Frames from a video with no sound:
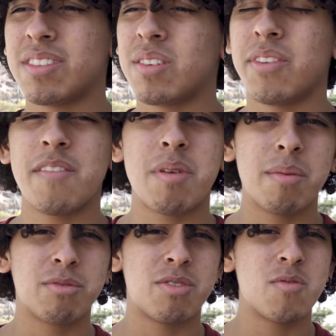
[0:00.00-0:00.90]
If you have
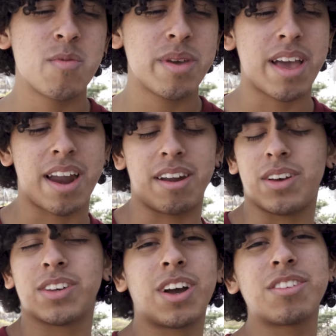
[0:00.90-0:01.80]
problems with your roommate, I don't
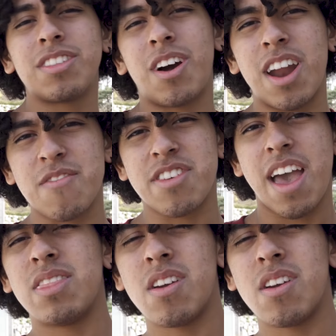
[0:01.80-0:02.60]
know, go to the RA for that.